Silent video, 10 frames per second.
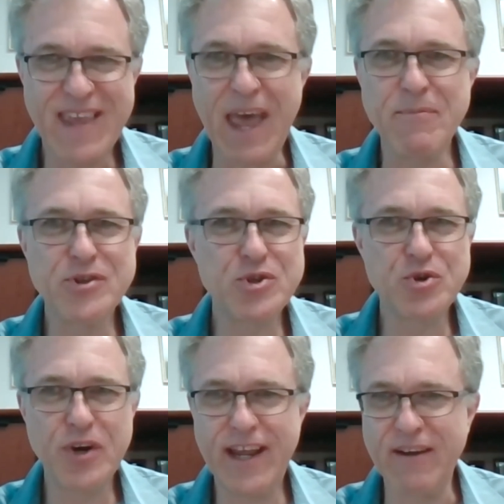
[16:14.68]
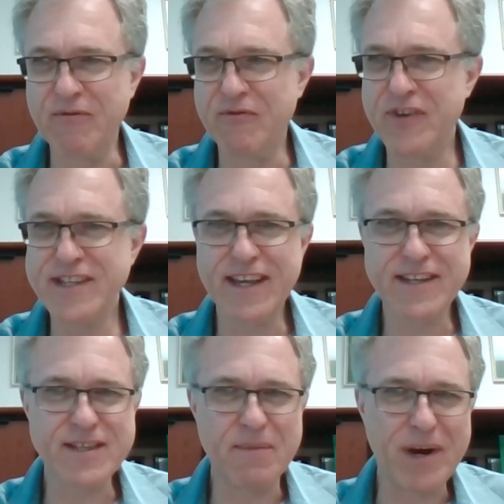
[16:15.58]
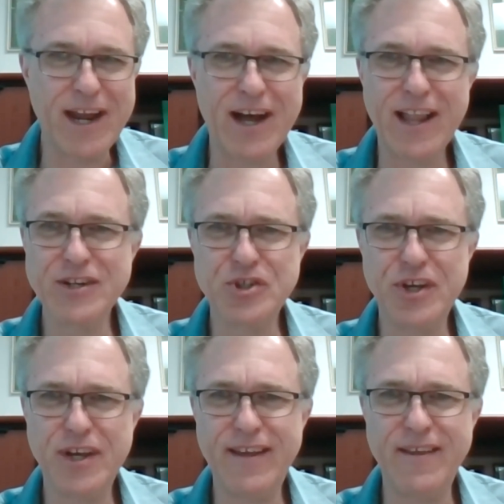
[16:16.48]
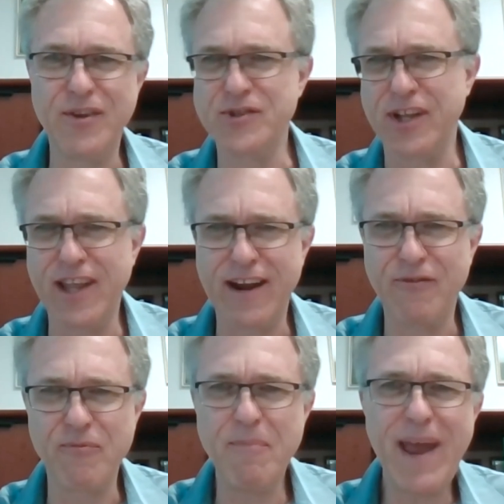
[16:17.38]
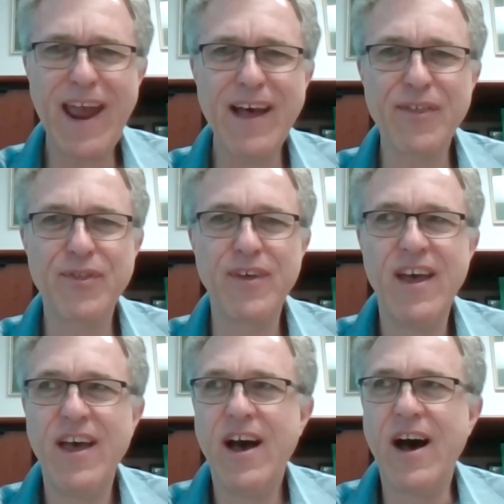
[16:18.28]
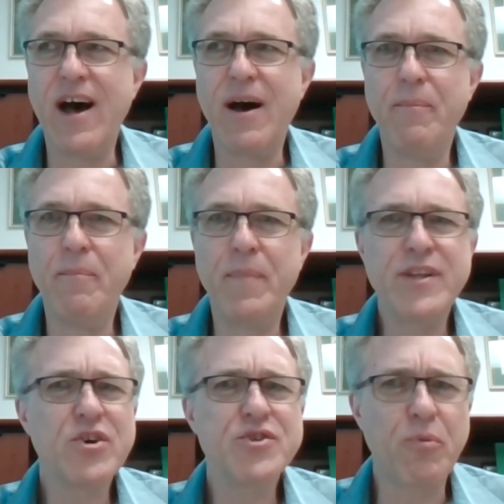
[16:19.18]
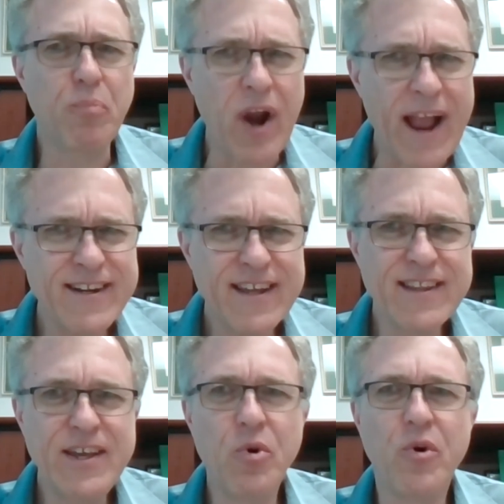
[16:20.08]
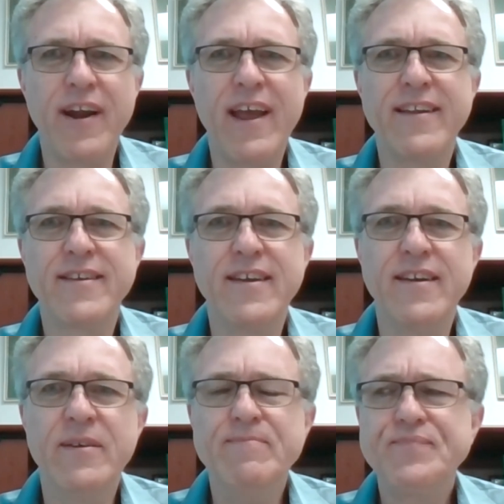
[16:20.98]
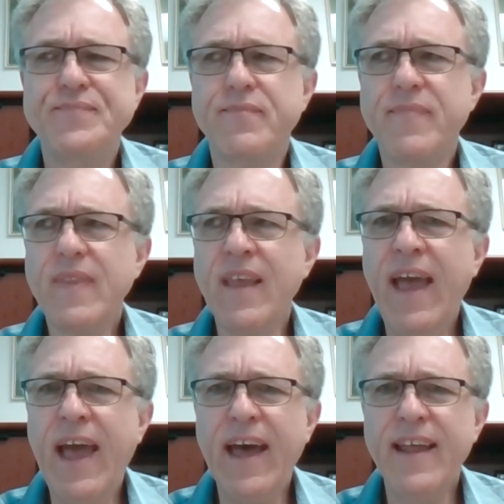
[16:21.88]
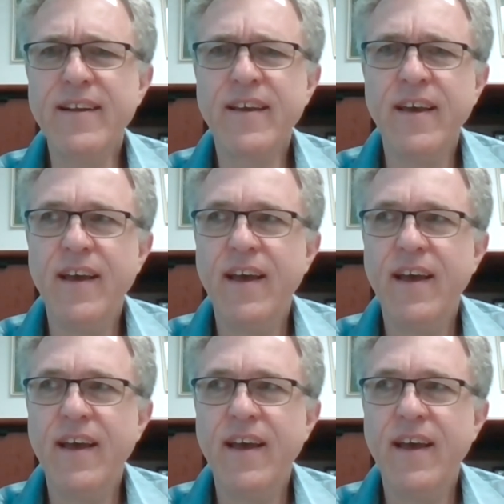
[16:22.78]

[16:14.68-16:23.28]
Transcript: chemistry and physics and biology. There's a lot of math, but it's also practically oriented. And